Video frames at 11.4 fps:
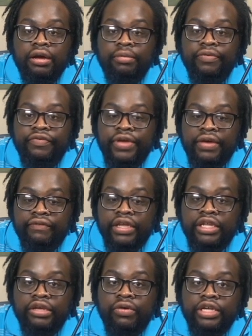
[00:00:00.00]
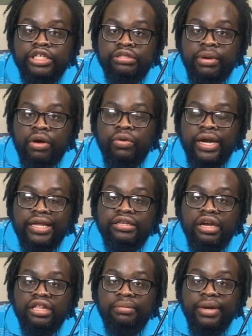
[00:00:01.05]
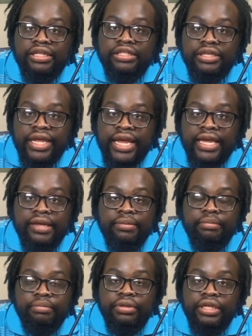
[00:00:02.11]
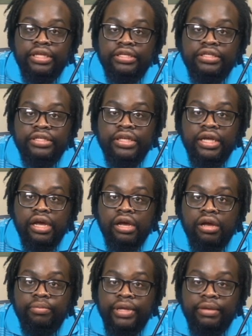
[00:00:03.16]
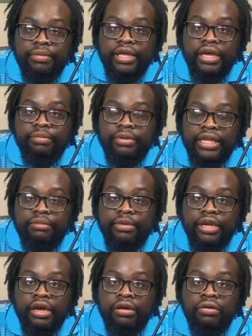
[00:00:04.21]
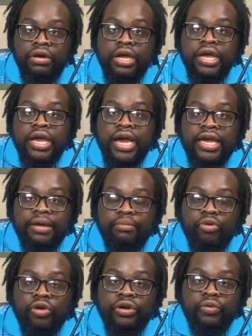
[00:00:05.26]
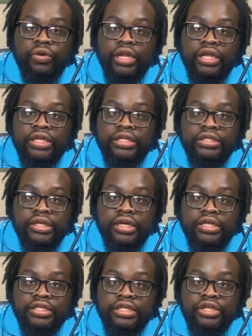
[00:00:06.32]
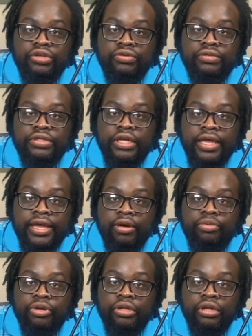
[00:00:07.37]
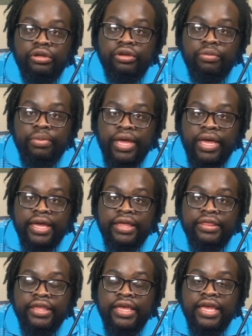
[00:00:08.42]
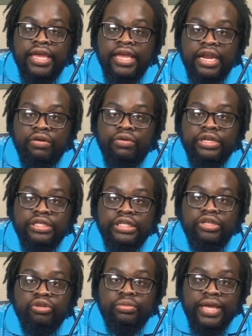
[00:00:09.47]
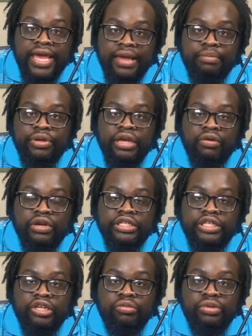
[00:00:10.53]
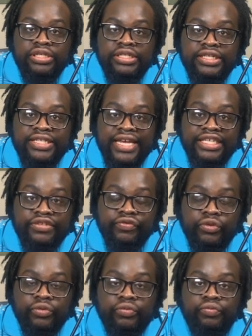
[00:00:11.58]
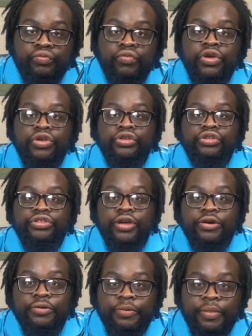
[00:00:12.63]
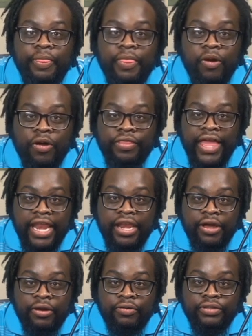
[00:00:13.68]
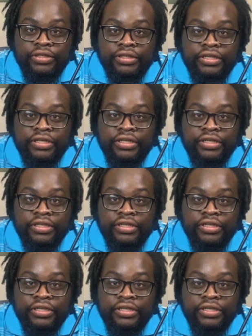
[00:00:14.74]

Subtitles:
If you have any questions about what I talked about today, please hit me up and let me know. I am more than willing to continue to help you along your path. And I want to see you be happy. I want to see you be successful. So, on that note,